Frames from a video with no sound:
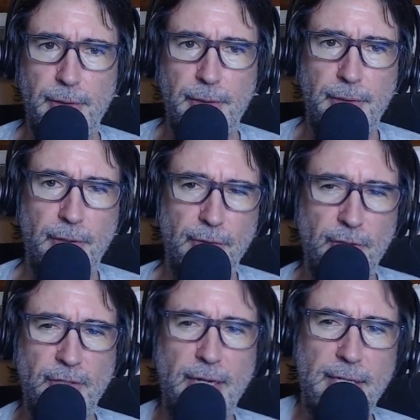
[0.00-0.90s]
there's
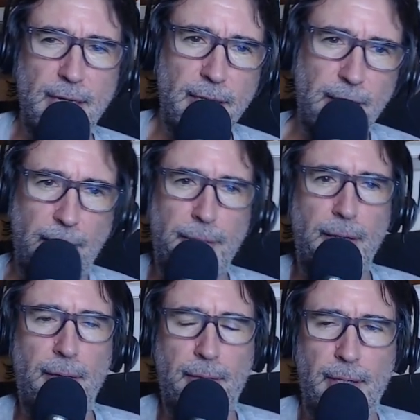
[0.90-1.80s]
this idea I
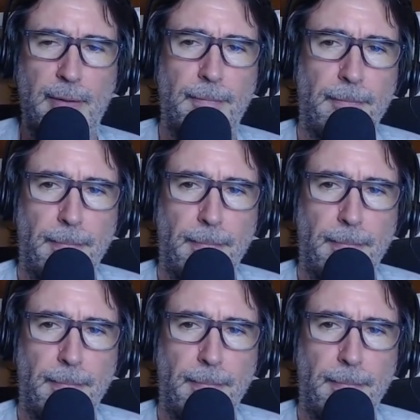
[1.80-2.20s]
think that